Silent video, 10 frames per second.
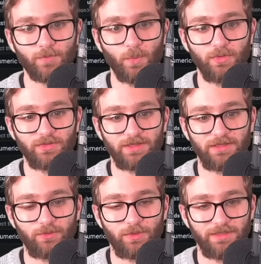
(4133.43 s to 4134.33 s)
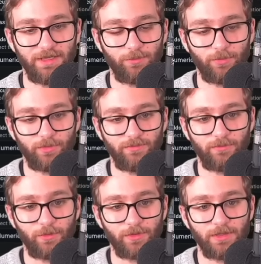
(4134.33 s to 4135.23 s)
We still get
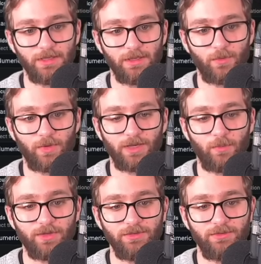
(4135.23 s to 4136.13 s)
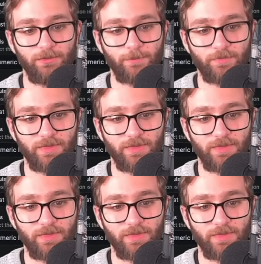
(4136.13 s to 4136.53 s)
28.4. What I want to do